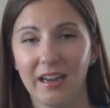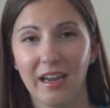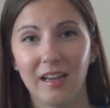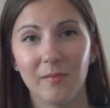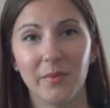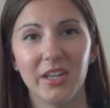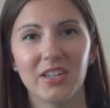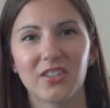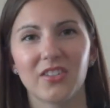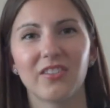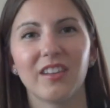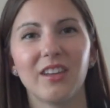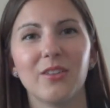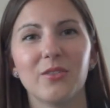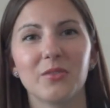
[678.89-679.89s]
and make sure
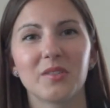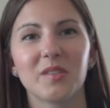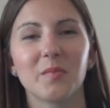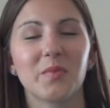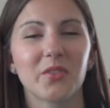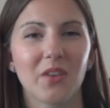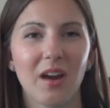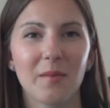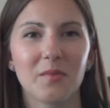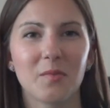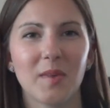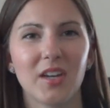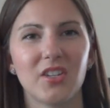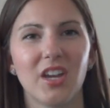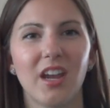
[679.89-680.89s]
that you subscribe
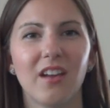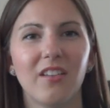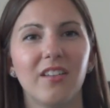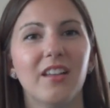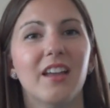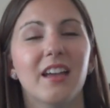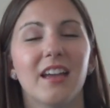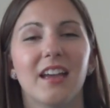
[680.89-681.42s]
to my channel